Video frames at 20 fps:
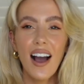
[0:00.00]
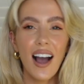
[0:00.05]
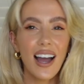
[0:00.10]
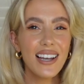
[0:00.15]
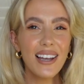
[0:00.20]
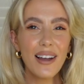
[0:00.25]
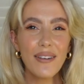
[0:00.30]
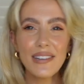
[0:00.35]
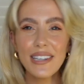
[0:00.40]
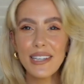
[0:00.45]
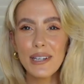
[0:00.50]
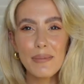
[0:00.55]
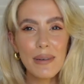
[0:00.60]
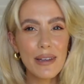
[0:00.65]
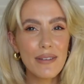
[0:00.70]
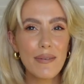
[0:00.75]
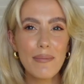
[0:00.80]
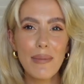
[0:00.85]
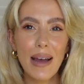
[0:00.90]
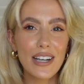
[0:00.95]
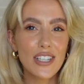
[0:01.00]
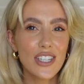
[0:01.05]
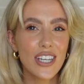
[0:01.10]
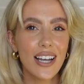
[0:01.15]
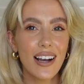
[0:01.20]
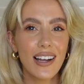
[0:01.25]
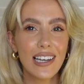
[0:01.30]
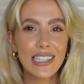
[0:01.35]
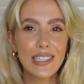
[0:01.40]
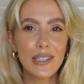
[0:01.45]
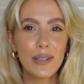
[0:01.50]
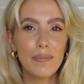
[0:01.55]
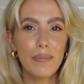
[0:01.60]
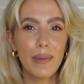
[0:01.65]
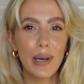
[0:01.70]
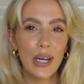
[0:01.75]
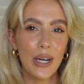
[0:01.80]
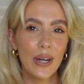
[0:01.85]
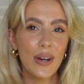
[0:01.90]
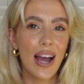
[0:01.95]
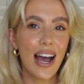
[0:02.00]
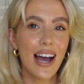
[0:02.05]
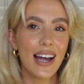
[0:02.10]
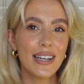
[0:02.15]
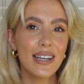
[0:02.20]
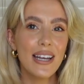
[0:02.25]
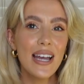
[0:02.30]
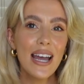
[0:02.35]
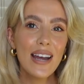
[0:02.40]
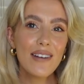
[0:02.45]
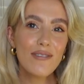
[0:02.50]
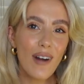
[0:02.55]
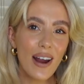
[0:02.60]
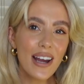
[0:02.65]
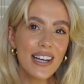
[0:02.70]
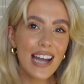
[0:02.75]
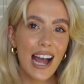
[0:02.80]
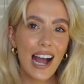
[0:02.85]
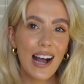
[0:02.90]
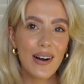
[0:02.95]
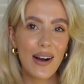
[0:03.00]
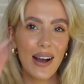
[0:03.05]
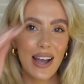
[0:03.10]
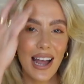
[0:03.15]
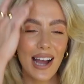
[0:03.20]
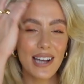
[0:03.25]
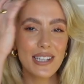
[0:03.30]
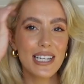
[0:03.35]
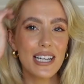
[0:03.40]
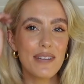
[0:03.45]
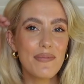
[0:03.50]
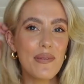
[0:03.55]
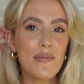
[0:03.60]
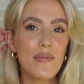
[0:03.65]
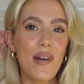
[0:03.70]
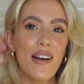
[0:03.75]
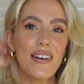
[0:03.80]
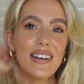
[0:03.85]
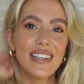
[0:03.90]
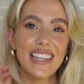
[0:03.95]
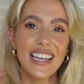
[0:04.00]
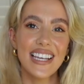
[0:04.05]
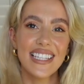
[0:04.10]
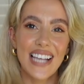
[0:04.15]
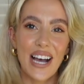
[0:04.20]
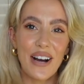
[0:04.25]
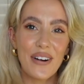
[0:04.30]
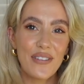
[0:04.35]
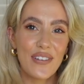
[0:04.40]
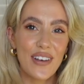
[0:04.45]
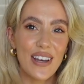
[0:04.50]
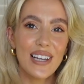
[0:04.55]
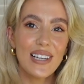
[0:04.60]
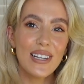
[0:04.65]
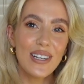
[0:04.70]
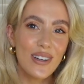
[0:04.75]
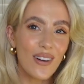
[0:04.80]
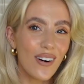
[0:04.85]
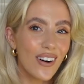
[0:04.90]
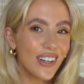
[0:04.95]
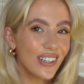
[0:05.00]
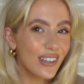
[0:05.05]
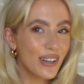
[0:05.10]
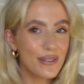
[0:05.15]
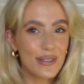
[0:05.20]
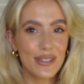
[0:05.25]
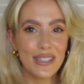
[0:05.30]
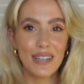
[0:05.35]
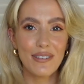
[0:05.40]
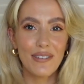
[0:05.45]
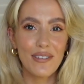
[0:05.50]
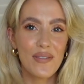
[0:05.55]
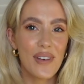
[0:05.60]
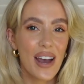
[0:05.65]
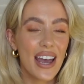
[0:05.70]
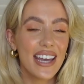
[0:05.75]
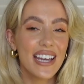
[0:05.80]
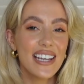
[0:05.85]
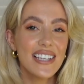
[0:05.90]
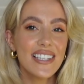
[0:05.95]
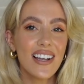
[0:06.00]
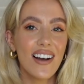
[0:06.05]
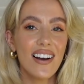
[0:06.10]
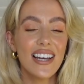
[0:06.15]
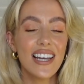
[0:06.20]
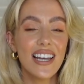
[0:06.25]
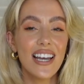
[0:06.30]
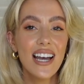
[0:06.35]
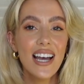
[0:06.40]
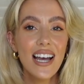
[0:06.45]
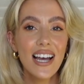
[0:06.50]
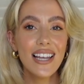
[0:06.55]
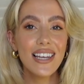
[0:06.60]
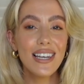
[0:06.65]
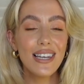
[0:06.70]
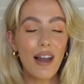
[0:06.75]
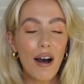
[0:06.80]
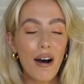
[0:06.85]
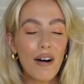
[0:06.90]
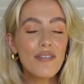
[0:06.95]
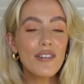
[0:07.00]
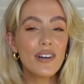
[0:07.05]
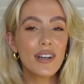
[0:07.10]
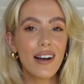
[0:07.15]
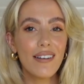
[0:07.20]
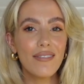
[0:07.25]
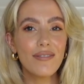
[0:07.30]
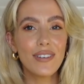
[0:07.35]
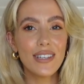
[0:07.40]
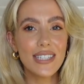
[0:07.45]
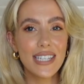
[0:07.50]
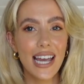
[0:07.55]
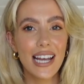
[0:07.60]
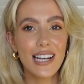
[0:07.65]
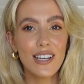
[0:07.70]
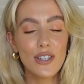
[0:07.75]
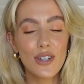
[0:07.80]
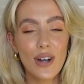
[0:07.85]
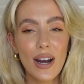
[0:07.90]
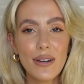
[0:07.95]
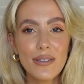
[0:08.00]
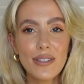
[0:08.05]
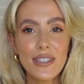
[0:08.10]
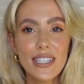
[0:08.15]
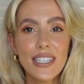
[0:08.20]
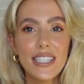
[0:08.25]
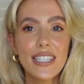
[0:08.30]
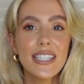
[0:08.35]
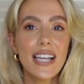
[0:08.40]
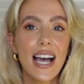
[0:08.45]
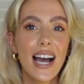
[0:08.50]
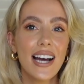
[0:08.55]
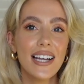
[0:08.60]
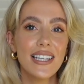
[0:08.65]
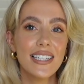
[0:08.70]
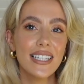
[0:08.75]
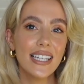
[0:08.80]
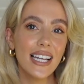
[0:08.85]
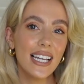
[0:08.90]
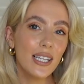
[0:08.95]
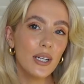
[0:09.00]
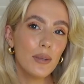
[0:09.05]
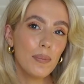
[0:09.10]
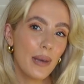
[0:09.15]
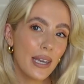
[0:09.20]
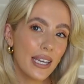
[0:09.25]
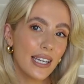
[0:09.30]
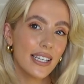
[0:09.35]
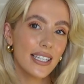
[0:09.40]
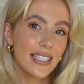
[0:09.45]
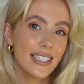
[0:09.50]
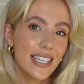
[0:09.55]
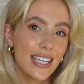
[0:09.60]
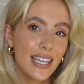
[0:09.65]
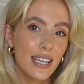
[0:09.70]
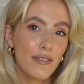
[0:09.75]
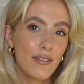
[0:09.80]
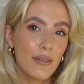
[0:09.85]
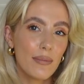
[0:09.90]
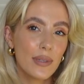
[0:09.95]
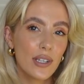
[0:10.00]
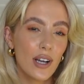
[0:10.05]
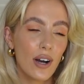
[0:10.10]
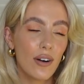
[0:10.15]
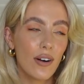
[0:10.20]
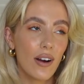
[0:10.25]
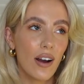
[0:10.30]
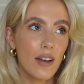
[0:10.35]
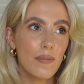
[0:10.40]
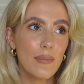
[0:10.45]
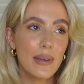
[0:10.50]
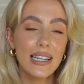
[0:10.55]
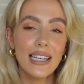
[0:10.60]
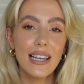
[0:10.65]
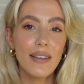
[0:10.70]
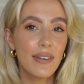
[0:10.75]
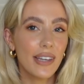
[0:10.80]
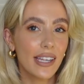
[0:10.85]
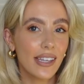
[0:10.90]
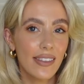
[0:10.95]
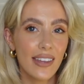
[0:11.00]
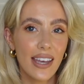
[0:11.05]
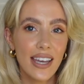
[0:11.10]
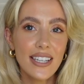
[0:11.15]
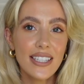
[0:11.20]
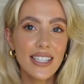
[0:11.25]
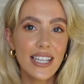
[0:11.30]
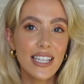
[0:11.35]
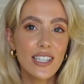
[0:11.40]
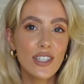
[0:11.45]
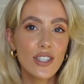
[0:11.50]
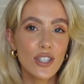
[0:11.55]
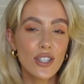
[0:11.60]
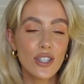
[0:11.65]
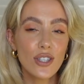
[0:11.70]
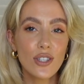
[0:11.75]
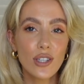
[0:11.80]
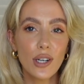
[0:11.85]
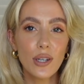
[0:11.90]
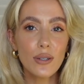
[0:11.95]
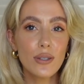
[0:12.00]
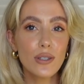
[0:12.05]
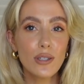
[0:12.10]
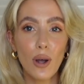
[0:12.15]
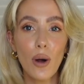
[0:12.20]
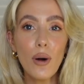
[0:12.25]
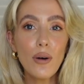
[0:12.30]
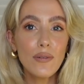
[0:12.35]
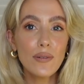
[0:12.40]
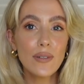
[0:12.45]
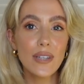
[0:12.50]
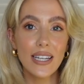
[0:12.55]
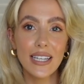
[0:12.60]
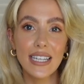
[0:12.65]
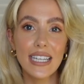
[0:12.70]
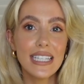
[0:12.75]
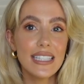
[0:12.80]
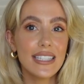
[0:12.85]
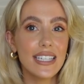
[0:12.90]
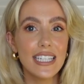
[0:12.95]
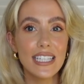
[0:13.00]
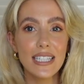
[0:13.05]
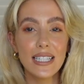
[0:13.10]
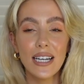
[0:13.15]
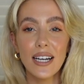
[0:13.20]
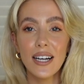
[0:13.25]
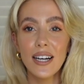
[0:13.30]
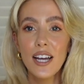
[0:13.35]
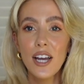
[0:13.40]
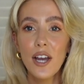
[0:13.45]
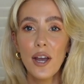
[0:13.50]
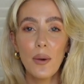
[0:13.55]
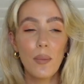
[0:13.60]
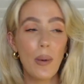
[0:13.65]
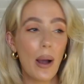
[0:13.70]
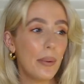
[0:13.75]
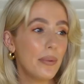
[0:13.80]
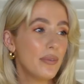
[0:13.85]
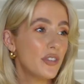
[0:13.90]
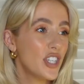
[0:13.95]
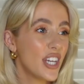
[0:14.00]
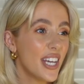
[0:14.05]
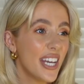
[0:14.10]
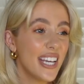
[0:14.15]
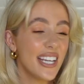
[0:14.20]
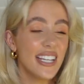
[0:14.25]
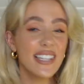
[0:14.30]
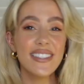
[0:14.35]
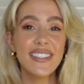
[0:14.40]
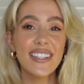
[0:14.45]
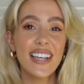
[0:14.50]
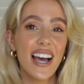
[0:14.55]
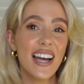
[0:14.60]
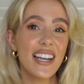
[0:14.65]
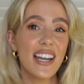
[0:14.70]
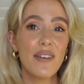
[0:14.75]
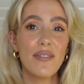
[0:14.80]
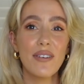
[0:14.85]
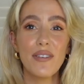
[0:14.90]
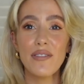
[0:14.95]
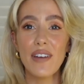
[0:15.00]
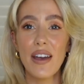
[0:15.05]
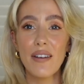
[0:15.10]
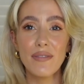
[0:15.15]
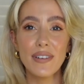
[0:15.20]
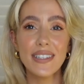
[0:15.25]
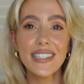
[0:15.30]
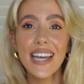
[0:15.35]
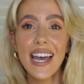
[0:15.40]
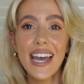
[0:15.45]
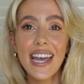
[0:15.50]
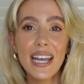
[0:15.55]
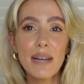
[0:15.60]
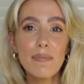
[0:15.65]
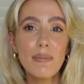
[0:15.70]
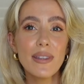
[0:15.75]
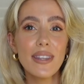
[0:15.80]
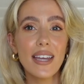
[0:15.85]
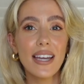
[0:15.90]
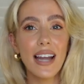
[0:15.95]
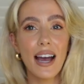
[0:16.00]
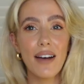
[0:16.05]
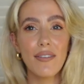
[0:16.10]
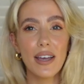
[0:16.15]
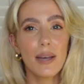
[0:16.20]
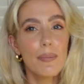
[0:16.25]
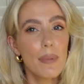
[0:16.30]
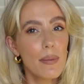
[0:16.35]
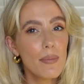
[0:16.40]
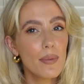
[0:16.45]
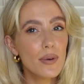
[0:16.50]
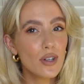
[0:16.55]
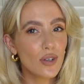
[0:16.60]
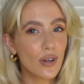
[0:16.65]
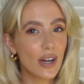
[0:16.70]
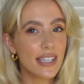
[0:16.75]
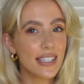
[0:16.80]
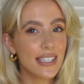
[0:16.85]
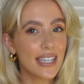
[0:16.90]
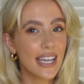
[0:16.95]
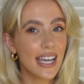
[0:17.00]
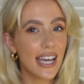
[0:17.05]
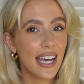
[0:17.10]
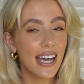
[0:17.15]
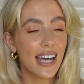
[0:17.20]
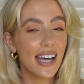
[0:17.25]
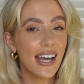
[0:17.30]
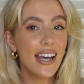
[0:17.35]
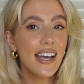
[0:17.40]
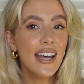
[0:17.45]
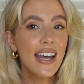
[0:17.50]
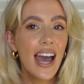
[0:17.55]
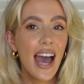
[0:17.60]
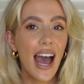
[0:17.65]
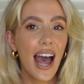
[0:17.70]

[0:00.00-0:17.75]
I love a little bit of a matchy colour combo, and right now I actually have been wearing this outfit a lot, lots of different ways. I love comfy tailored trousers and a little pink tee from Zara. I've been living in this. It's just so soft and easy to wear with jeans and have it for every day, but then have it a bit more dressy here.